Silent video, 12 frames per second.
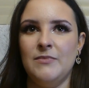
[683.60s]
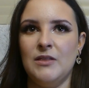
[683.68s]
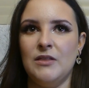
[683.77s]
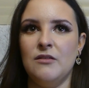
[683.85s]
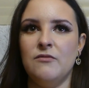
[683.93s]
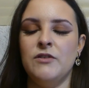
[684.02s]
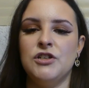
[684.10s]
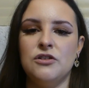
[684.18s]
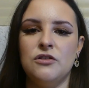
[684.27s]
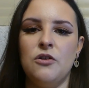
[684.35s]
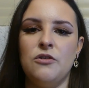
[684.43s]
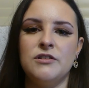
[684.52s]
the
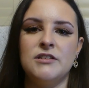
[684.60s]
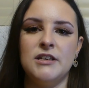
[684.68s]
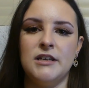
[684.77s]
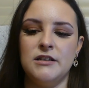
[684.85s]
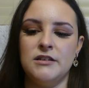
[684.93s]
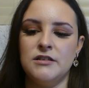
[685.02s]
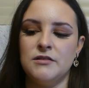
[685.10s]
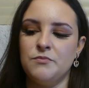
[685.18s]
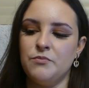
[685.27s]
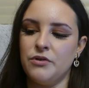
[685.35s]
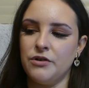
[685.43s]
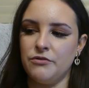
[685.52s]
vision loss is
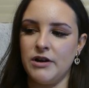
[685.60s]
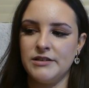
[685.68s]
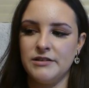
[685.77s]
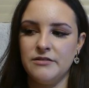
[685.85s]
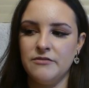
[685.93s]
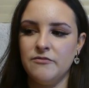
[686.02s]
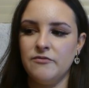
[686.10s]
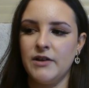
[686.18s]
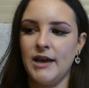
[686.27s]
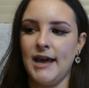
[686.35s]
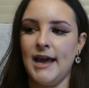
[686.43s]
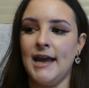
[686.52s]
progressive
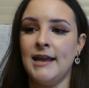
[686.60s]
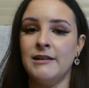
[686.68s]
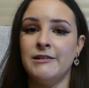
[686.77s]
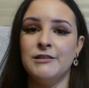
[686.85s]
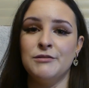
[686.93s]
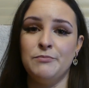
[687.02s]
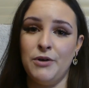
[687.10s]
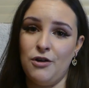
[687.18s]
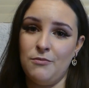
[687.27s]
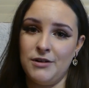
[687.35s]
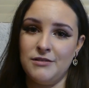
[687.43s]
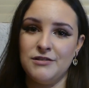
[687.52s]
and
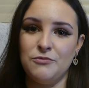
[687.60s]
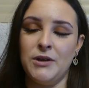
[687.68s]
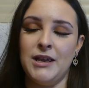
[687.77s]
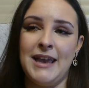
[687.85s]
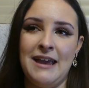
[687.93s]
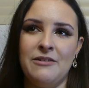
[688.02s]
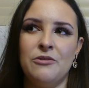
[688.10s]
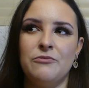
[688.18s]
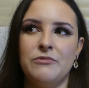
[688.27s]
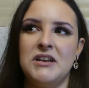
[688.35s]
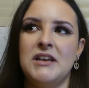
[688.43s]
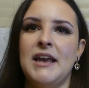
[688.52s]
permanent. We cannot
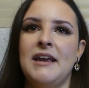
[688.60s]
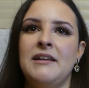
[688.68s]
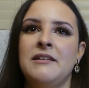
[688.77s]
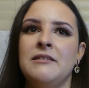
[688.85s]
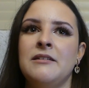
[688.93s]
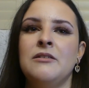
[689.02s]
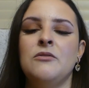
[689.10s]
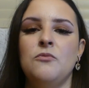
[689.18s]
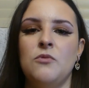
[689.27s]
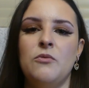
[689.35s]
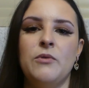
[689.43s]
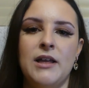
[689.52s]
regain
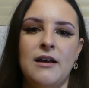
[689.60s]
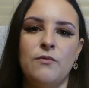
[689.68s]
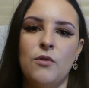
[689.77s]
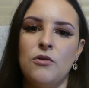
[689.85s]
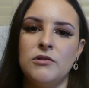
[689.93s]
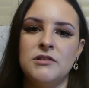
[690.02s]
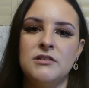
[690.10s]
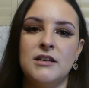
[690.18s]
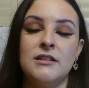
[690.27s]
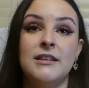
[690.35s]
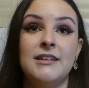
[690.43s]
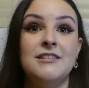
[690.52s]
what we have lost,
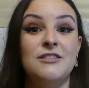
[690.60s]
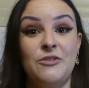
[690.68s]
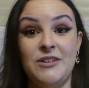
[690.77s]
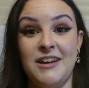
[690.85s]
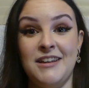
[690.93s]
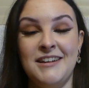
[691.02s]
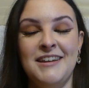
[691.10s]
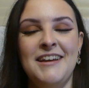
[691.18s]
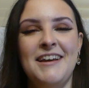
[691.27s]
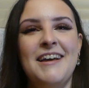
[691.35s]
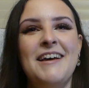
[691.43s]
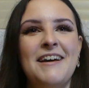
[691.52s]
at least not yet.
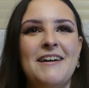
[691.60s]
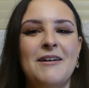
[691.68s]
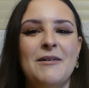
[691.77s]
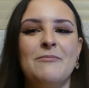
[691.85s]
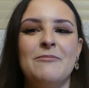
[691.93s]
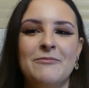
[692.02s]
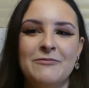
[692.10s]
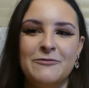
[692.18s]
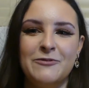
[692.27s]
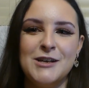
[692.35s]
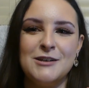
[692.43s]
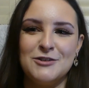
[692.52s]

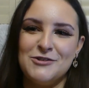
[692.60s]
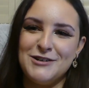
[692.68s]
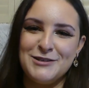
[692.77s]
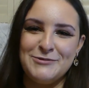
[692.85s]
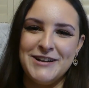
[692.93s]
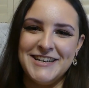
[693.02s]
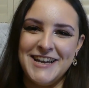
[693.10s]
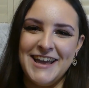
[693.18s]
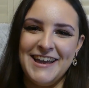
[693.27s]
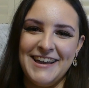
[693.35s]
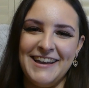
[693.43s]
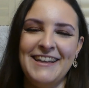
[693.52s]
Fingers crossed one
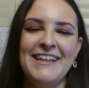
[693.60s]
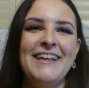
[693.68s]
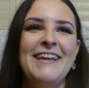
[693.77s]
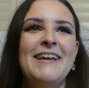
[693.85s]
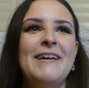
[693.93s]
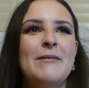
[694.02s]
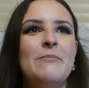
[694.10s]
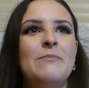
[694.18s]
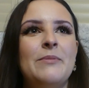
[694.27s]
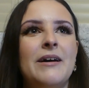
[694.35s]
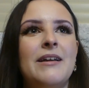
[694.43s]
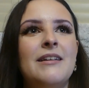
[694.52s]
day.
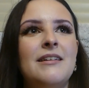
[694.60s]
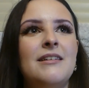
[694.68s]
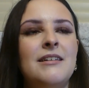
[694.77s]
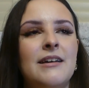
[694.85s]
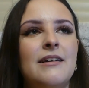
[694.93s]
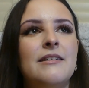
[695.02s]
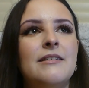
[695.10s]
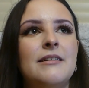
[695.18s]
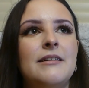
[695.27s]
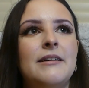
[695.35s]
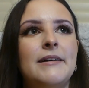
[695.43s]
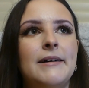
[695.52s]
But yeah,
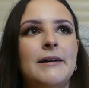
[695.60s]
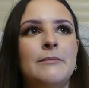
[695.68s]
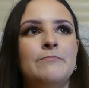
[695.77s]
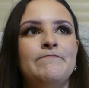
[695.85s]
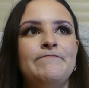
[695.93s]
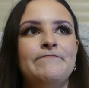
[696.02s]
I